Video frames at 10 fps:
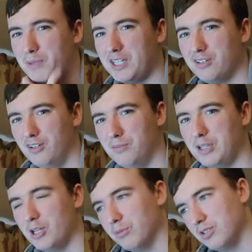making an
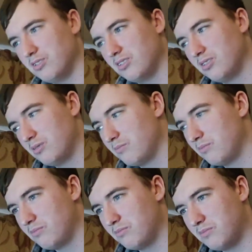appearance.
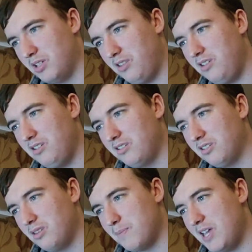I
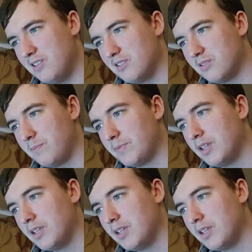think it depends.